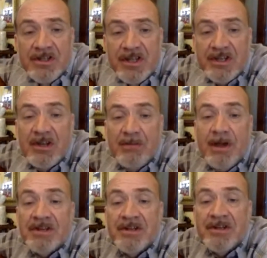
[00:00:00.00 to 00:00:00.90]
So
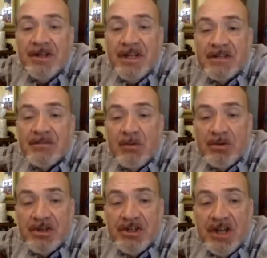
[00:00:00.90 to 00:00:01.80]
design pattern is we want to
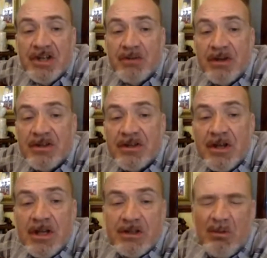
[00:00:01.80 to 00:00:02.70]
change the way to.
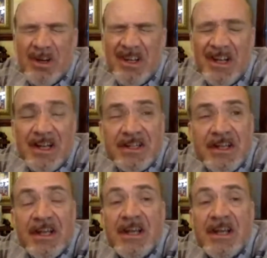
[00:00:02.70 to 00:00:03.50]
So what it is